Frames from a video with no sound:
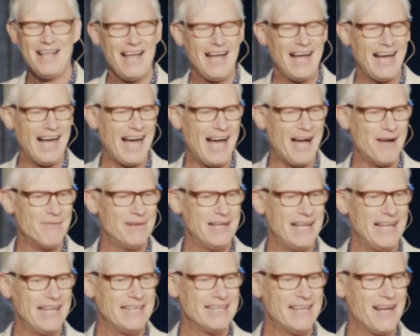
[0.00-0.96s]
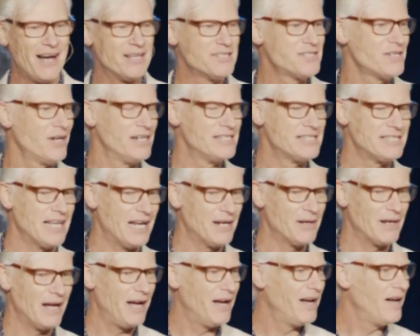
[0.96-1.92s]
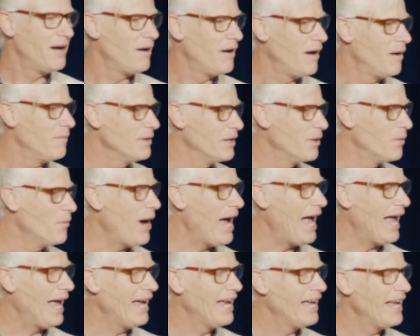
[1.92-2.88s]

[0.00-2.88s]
sorry, son, I'll be away.